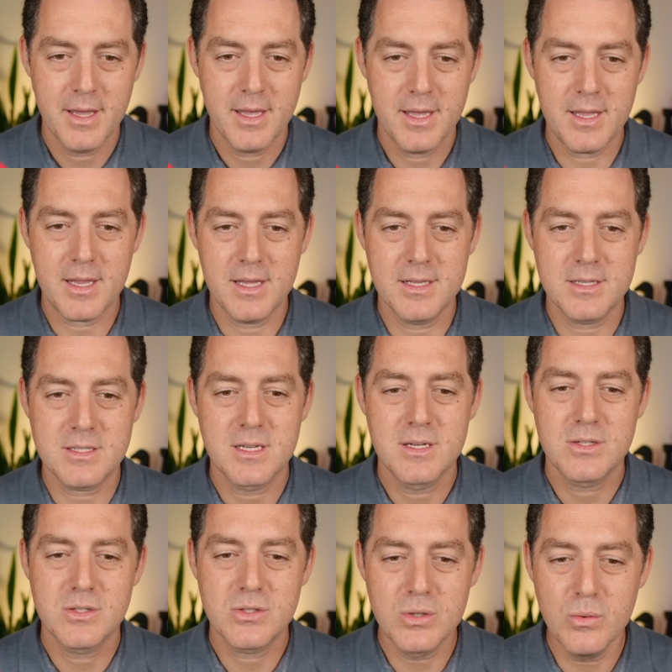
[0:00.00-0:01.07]
it is
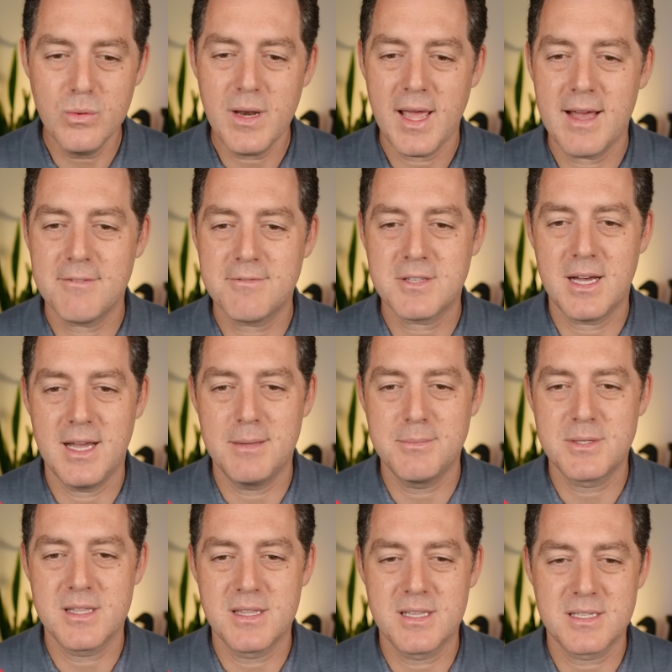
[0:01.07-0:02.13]
two and a half
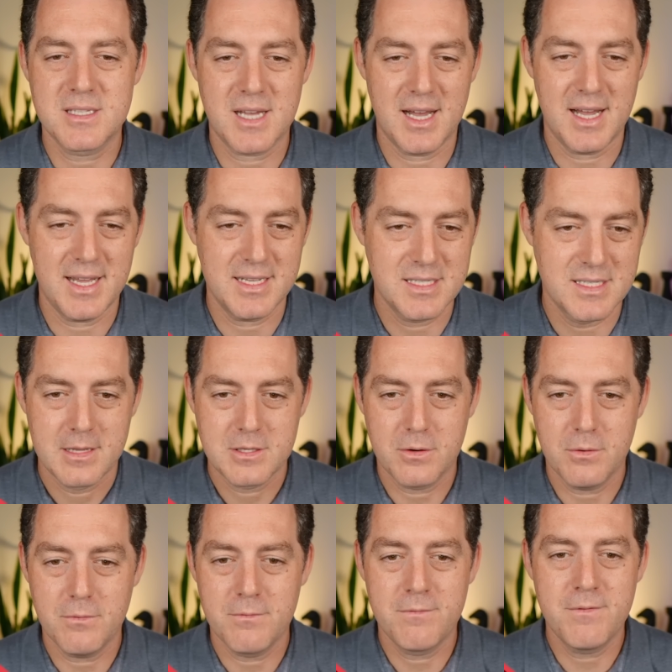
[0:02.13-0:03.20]
times the size.
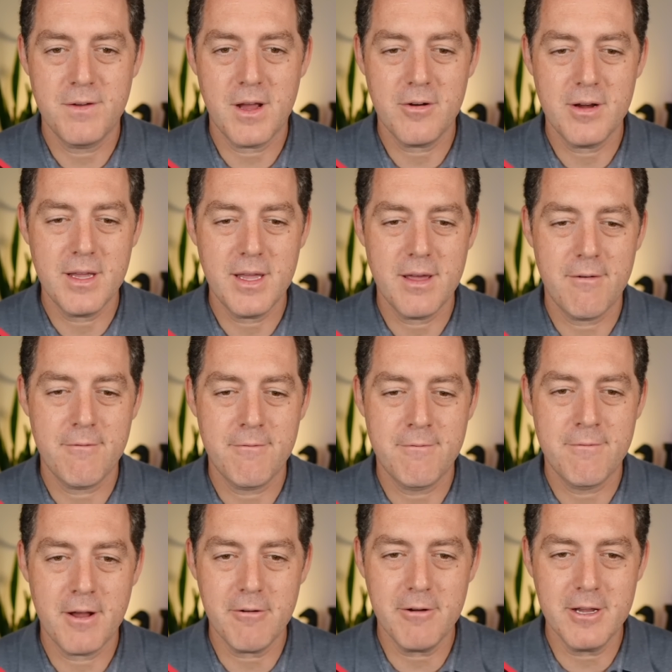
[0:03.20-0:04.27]
So very,
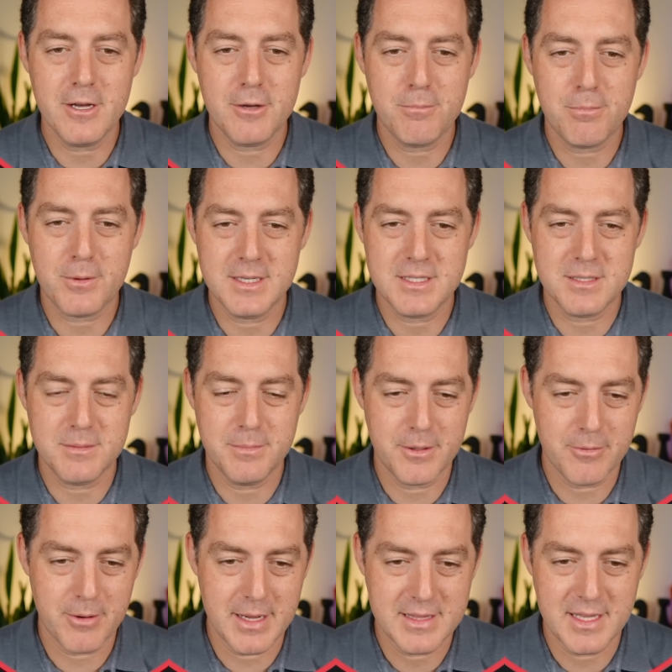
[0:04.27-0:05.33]
very good place to be
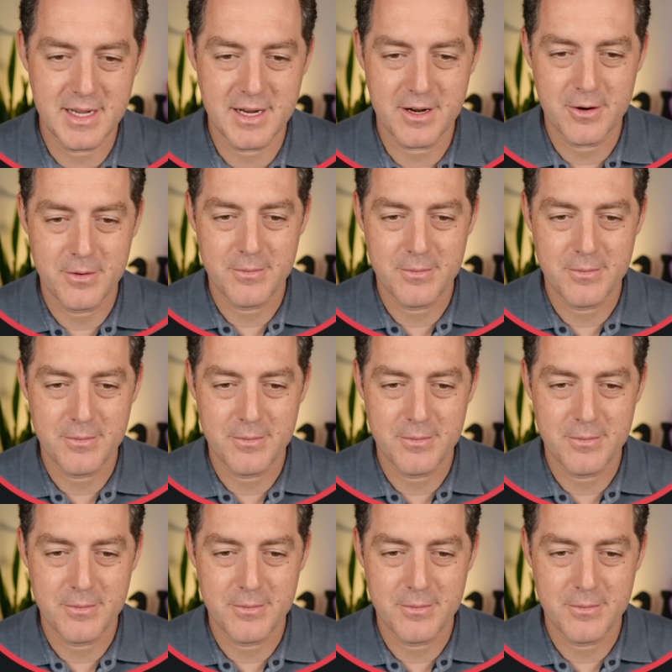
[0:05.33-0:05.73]
right there.